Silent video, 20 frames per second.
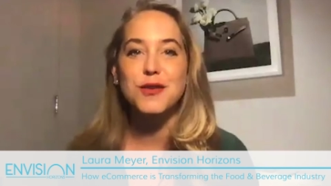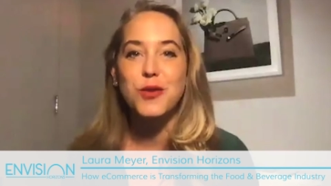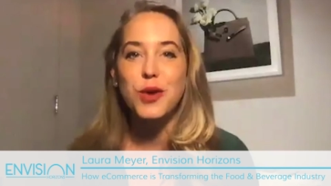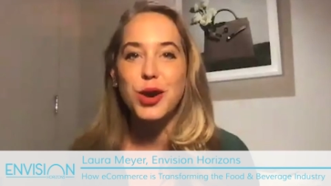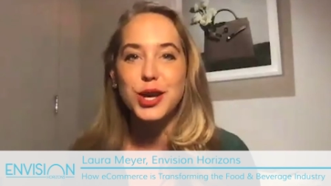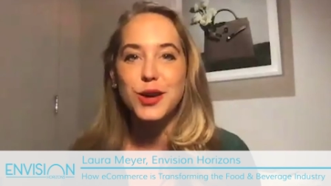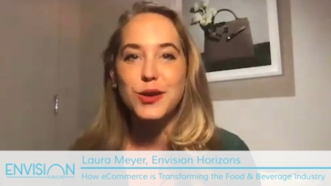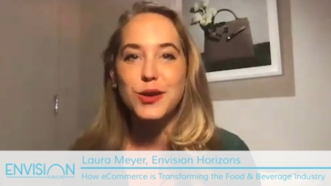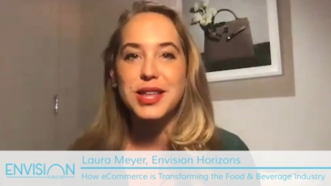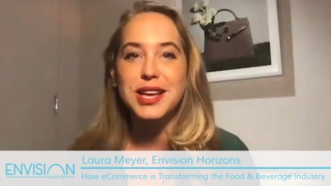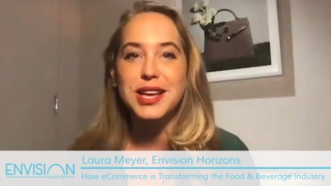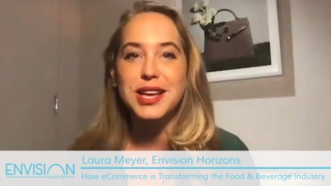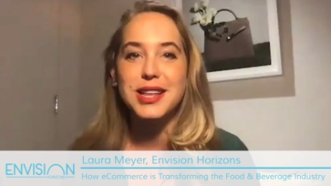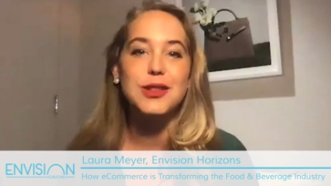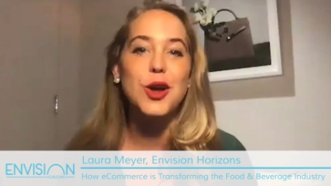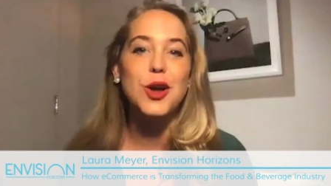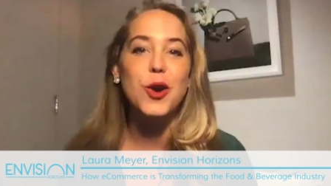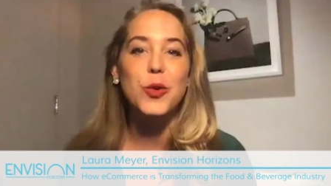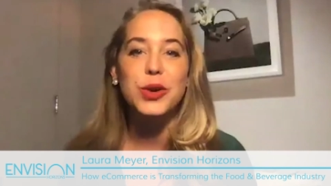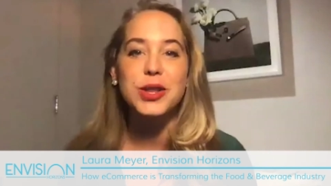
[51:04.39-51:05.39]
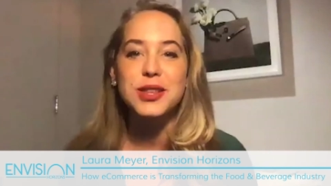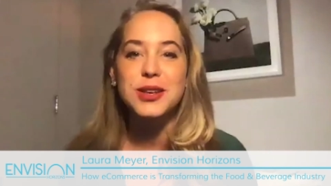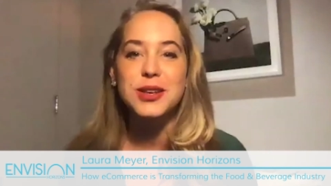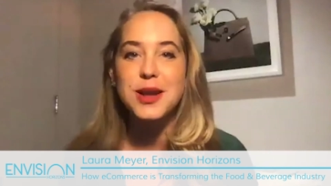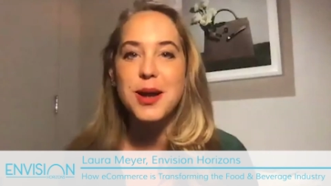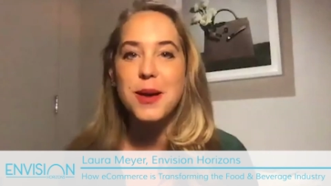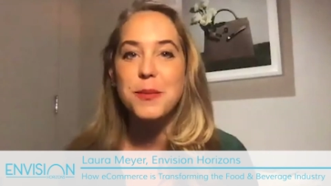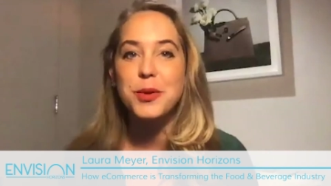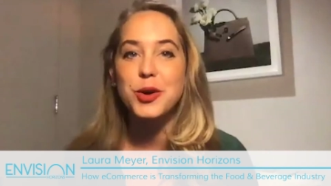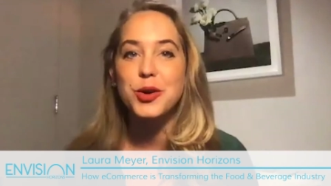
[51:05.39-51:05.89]
what you think. The lower the
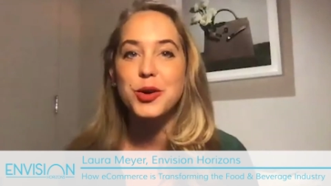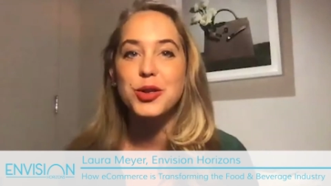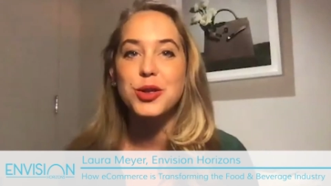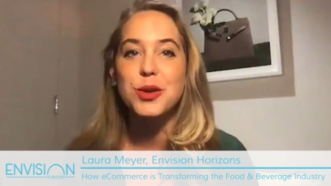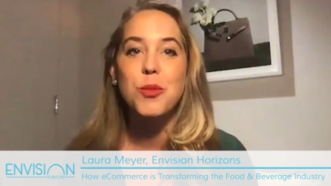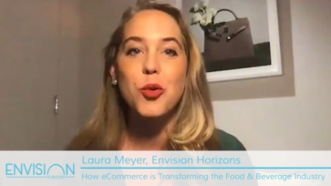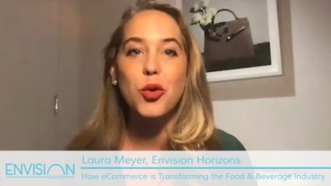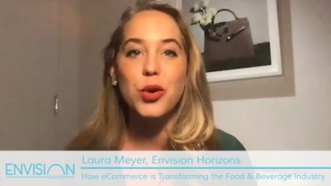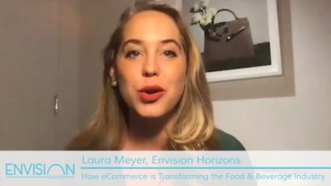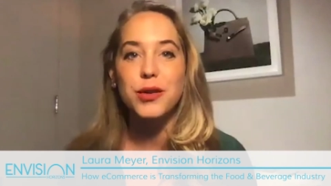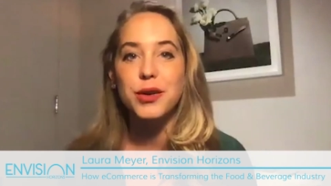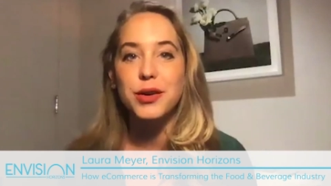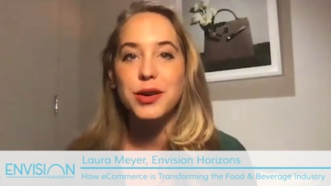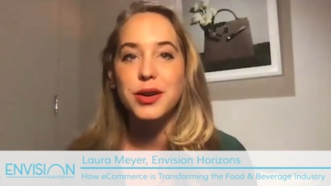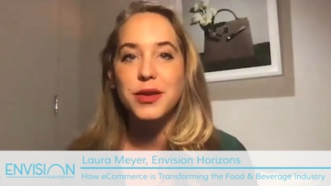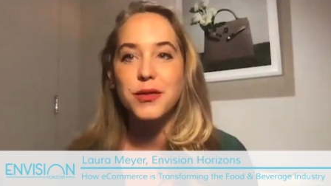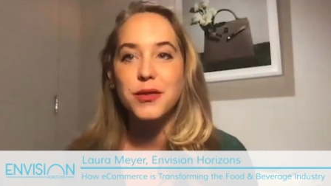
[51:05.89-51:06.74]
number, the more